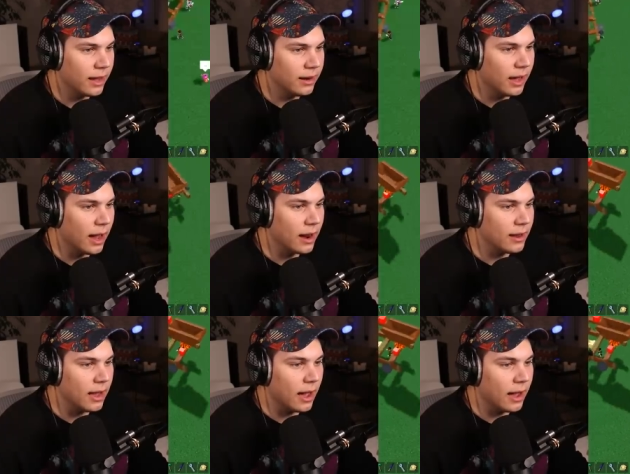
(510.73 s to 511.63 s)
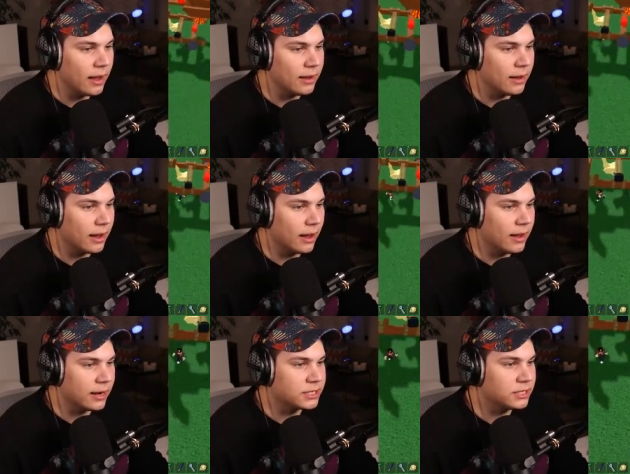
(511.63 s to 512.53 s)
And I, I, I
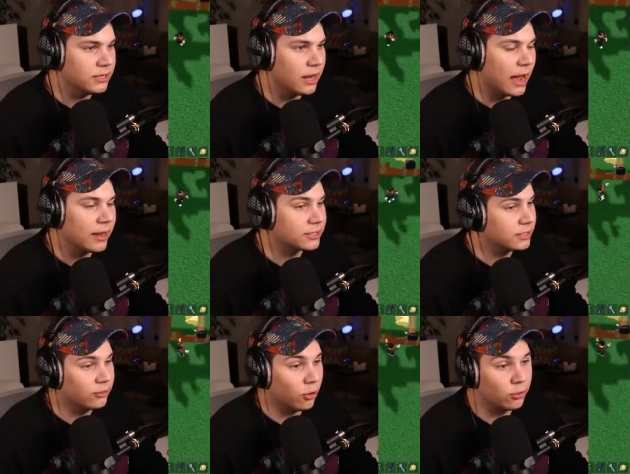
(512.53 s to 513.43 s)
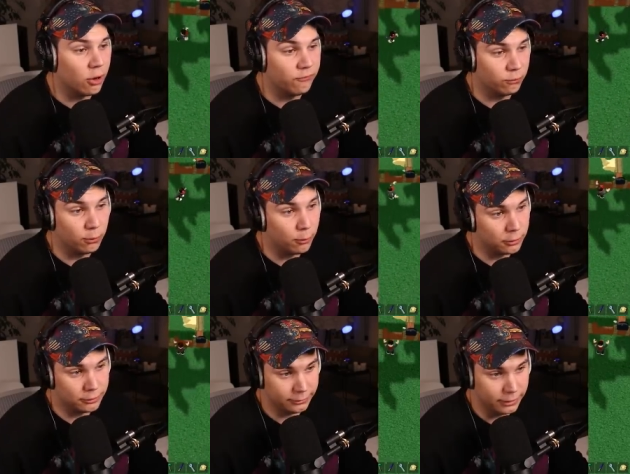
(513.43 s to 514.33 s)
actually, I actually don't know if it will
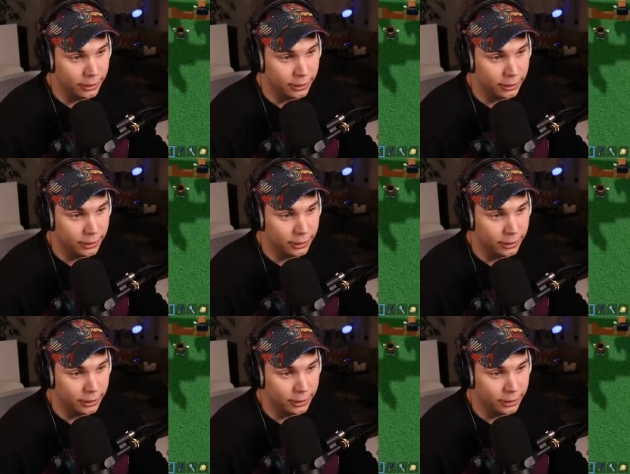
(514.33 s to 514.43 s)
work.